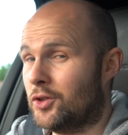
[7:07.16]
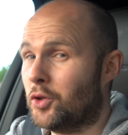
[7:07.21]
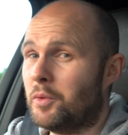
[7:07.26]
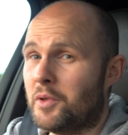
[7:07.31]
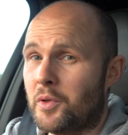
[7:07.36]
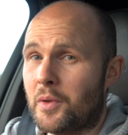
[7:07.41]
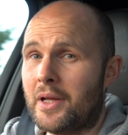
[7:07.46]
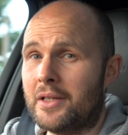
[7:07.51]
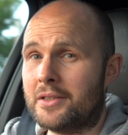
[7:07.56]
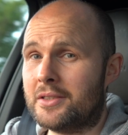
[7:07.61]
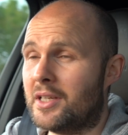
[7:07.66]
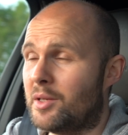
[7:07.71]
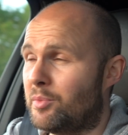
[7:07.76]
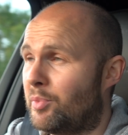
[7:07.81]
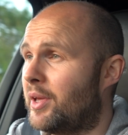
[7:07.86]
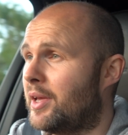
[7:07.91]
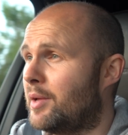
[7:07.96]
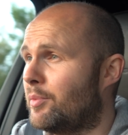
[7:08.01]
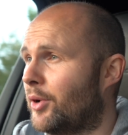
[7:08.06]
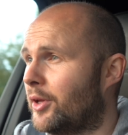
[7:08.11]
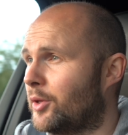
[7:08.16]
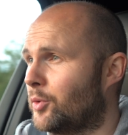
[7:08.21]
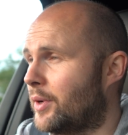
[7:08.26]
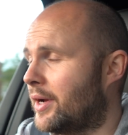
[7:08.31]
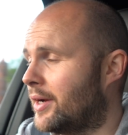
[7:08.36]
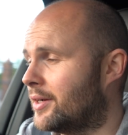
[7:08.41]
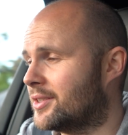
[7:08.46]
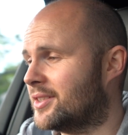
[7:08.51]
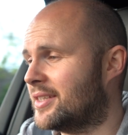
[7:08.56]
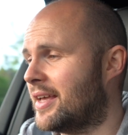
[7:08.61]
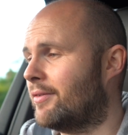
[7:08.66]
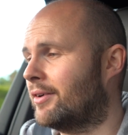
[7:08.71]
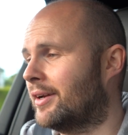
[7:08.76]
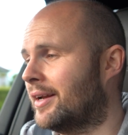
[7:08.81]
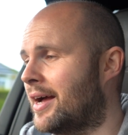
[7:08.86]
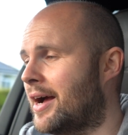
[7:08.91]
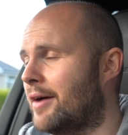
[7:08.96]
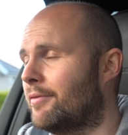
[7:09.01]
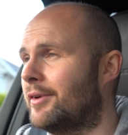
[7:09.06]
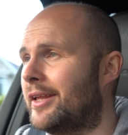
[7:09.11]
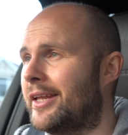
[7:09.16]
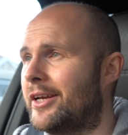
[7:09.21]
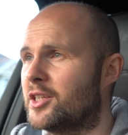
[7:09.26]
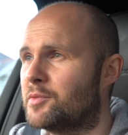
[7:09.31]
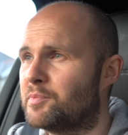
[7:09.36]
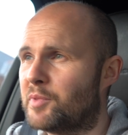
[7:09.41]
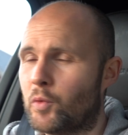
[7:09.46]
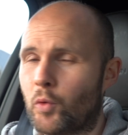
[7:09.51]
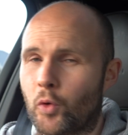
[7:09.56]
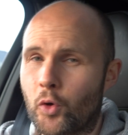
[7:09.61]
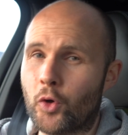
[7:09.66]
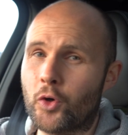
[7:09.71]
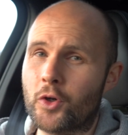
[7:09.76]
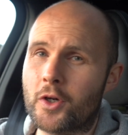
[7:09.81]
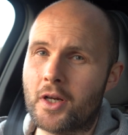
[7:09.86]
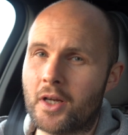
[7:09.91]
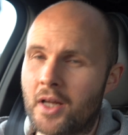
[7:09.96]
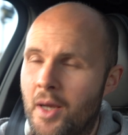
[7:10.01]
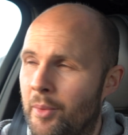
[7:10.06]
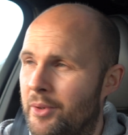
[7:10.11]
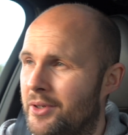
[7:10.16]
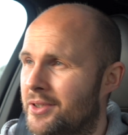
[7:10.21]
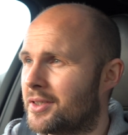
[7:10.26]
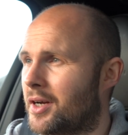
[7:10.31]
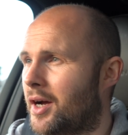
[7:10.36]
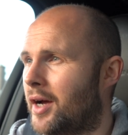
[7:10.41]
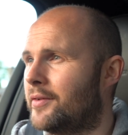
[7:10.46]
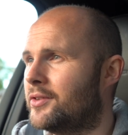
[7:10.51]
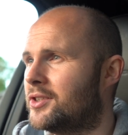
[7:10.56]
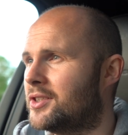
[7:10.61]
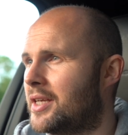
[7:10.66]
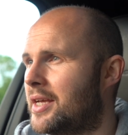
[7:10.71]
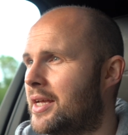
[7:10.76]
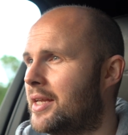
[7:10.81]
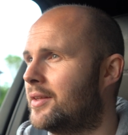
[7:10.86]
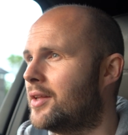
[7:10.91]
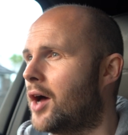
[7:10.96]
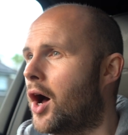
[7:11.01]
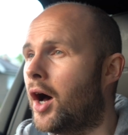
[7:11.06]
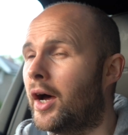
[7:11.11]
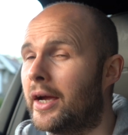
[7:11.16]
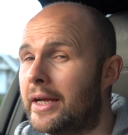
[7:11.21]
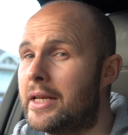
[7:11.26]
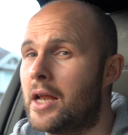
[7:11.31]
WLTP by the way, are 7.5 litres per 100 kilometres. I've seen the high